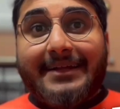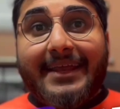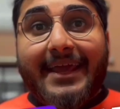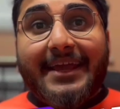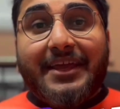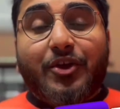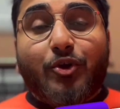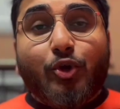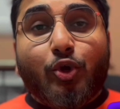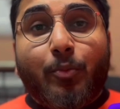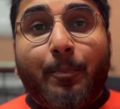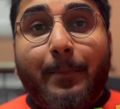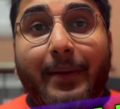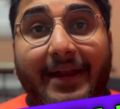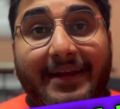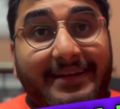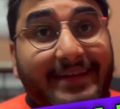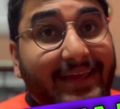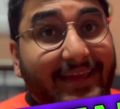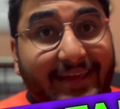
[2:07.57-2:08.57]
take you to
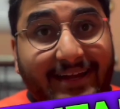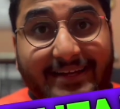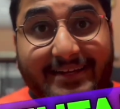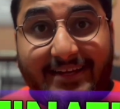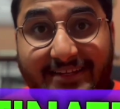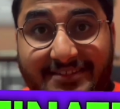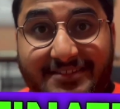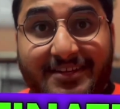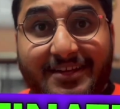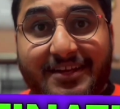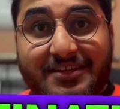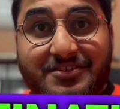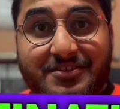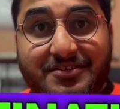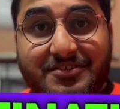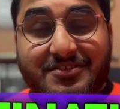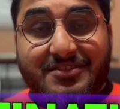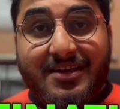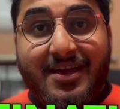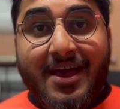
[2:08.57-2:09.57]
breathtaking
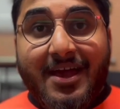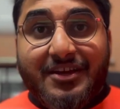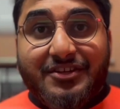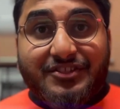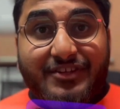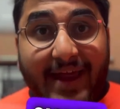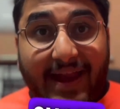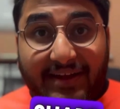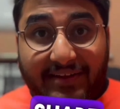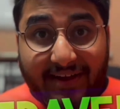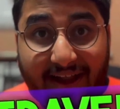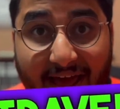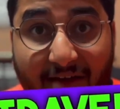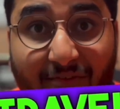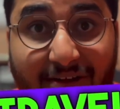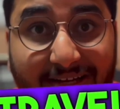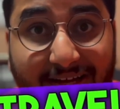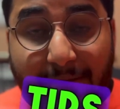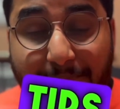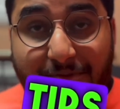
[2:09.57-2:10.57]
destinations, share
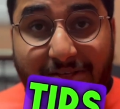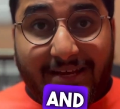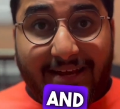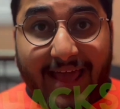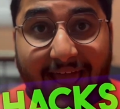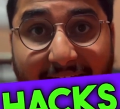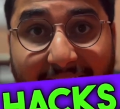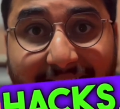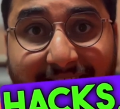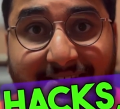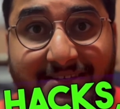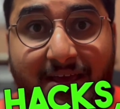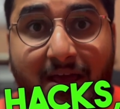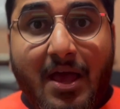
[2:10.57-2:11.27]
travel tips and hacks,